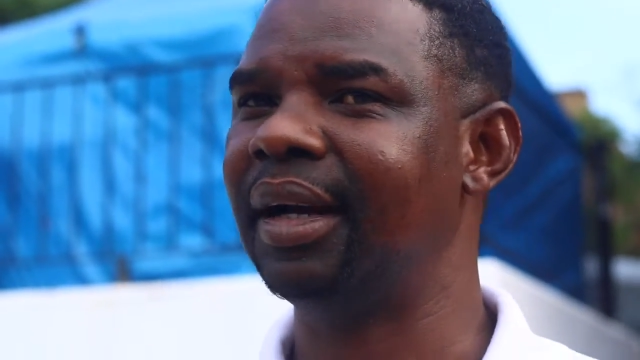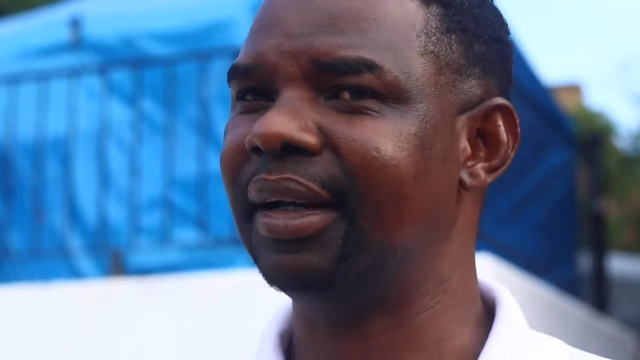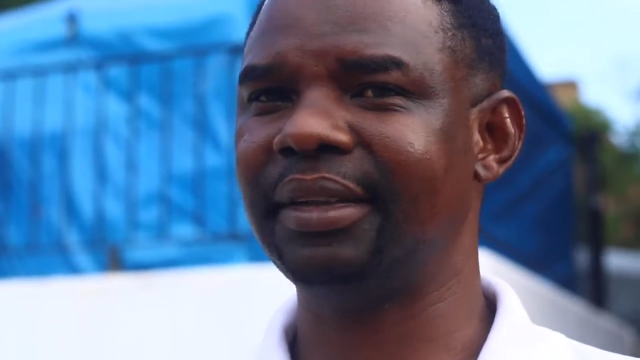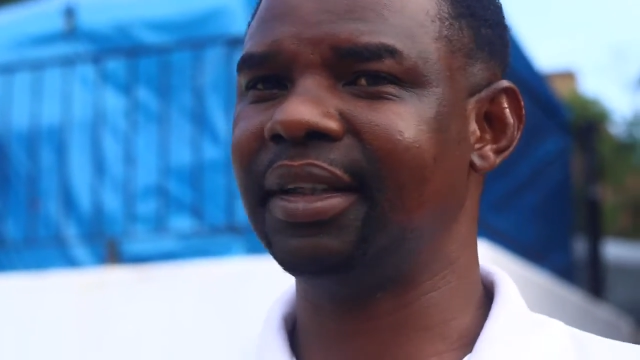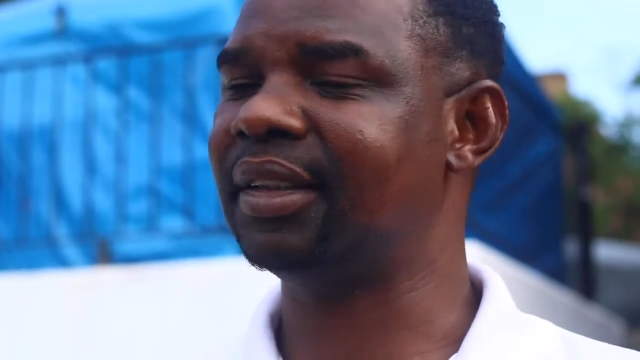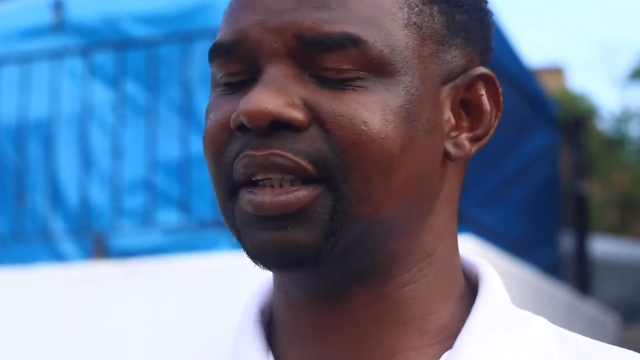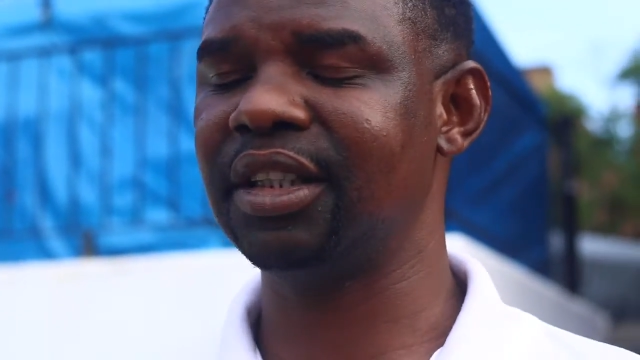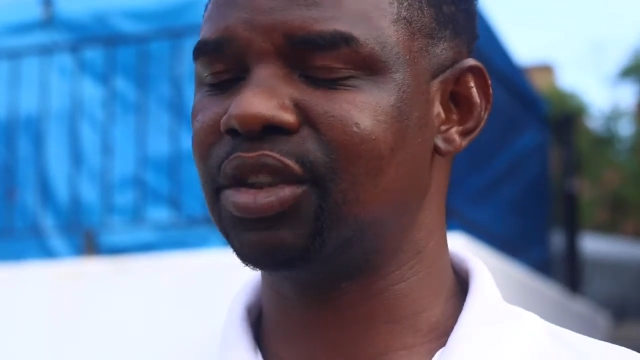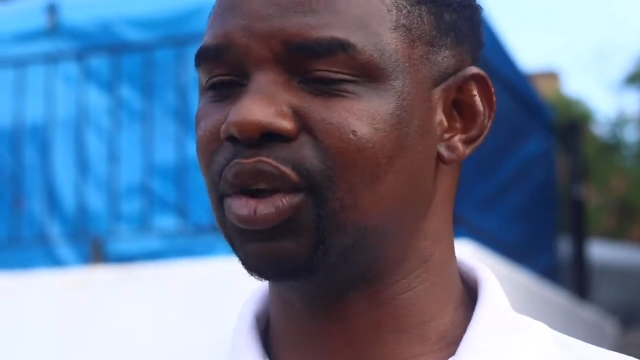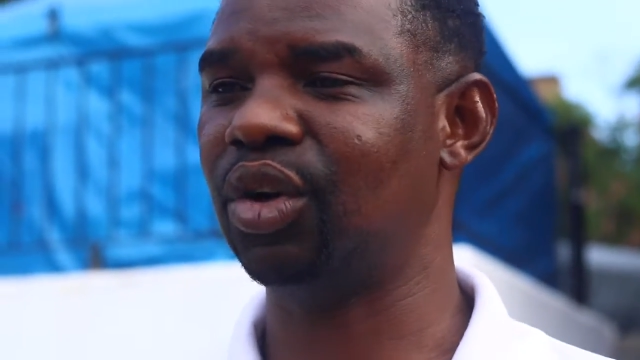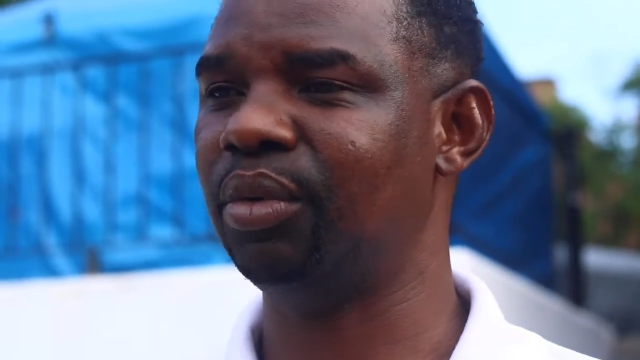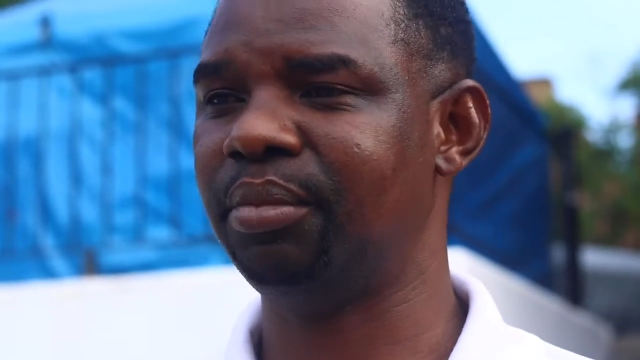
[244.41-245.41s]
and take things
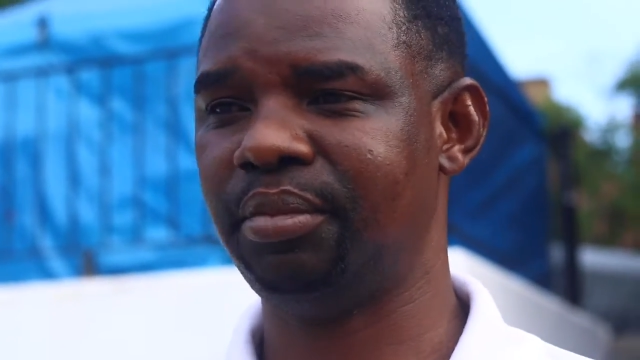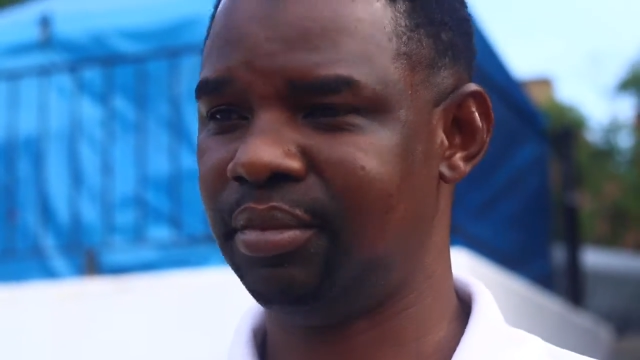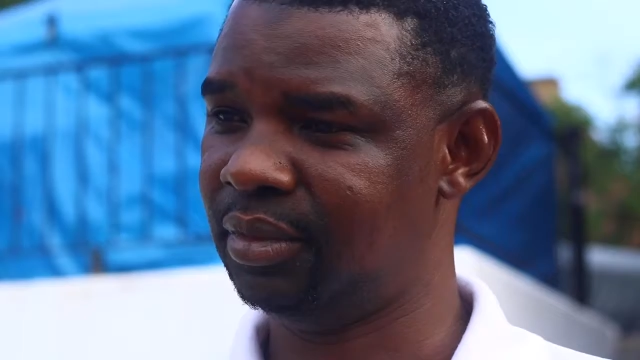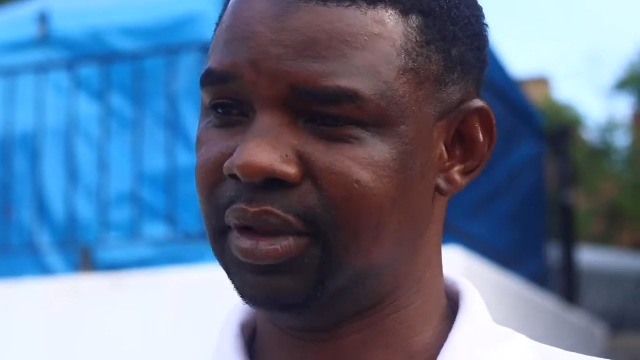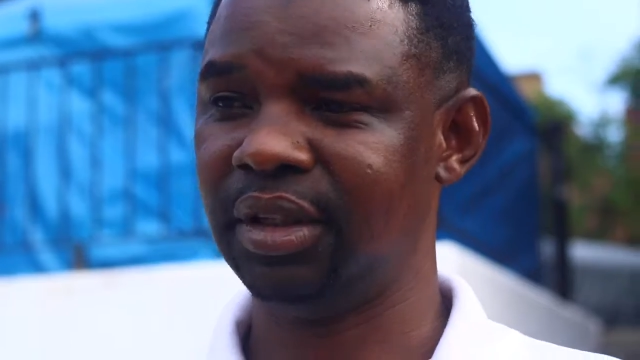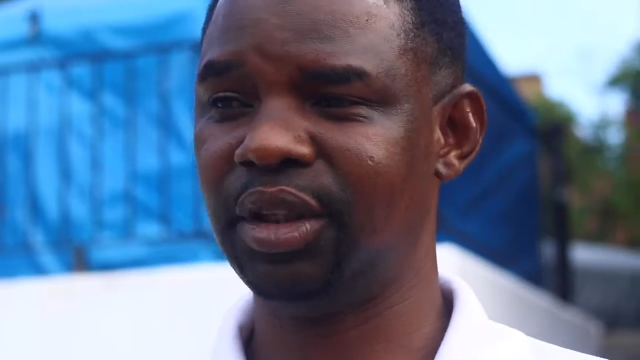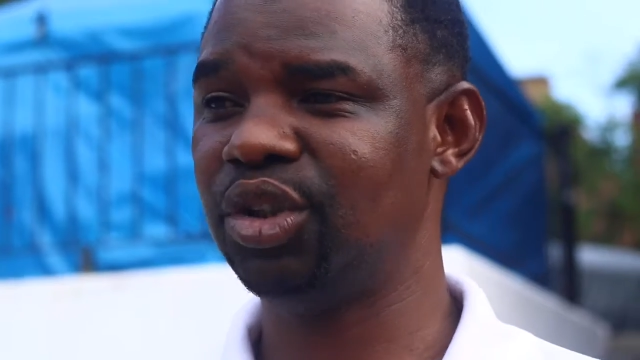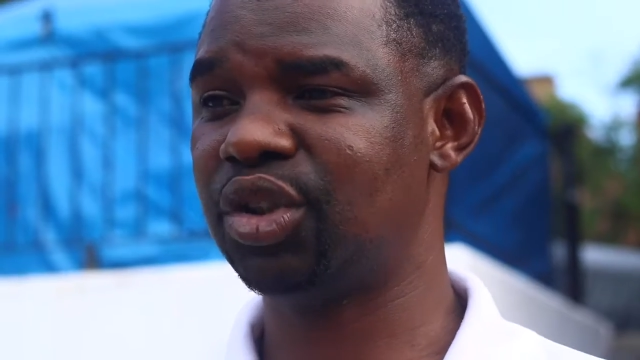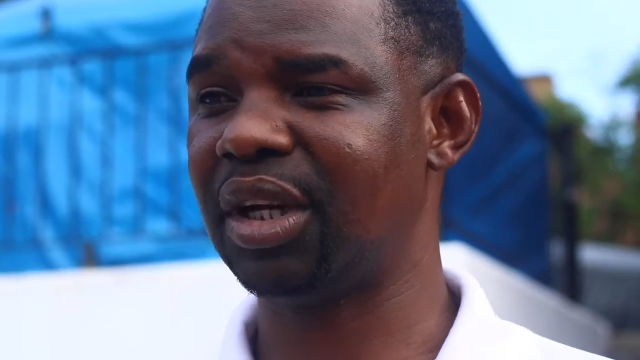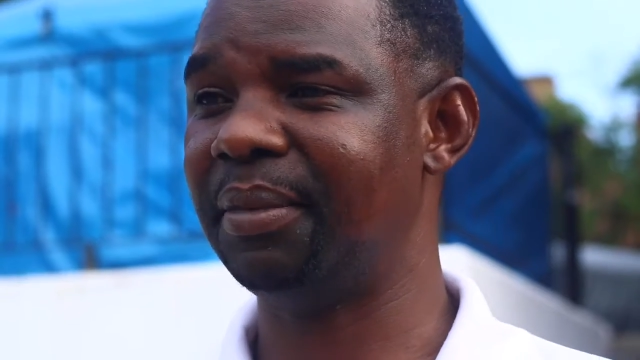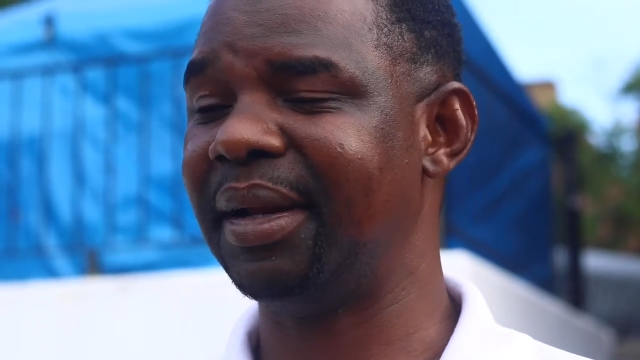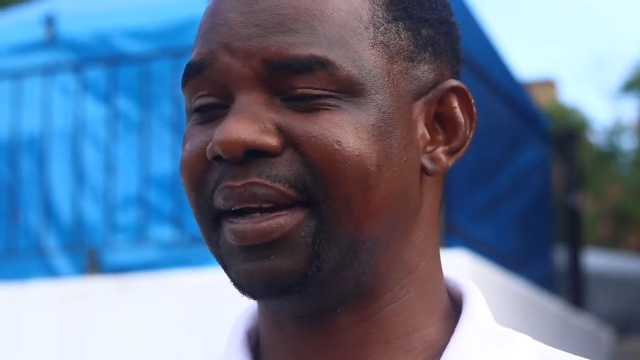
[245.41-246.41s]
now. They used
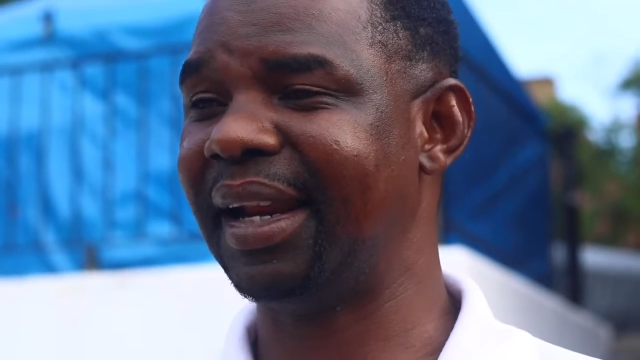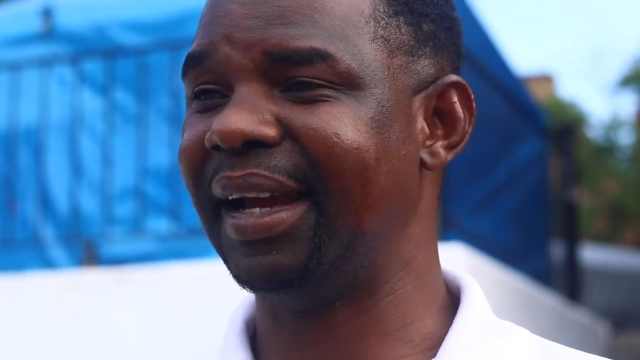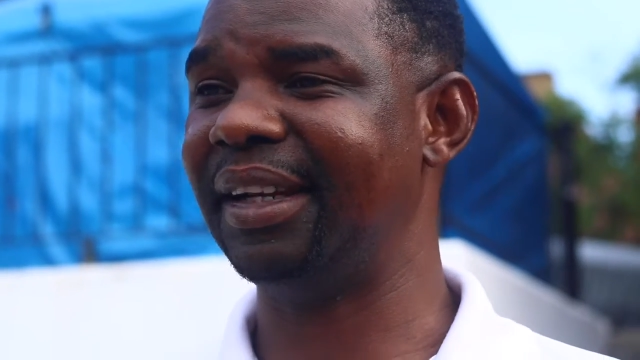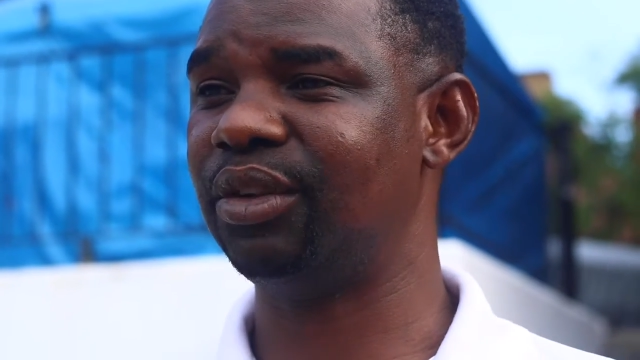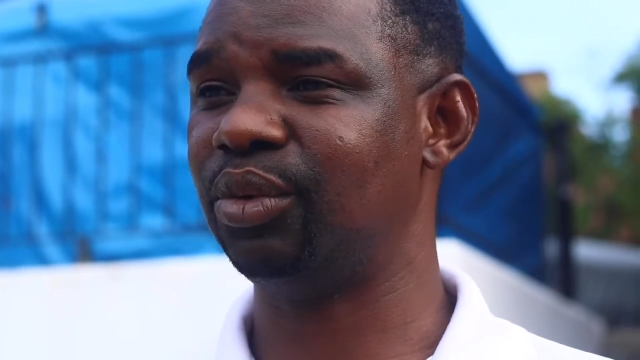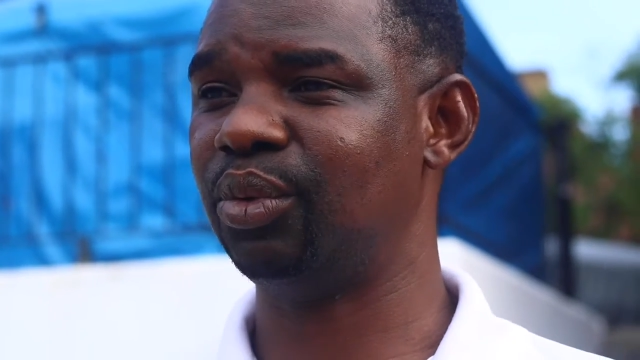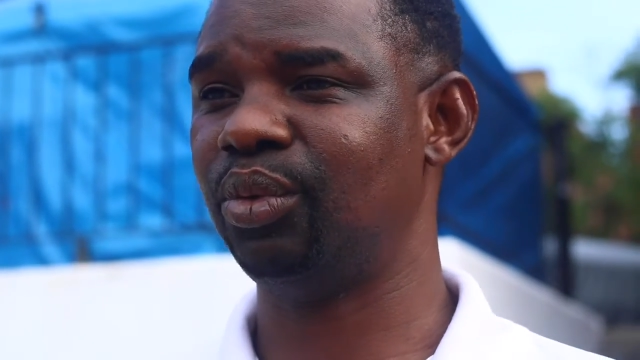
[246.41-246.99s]
to come at night.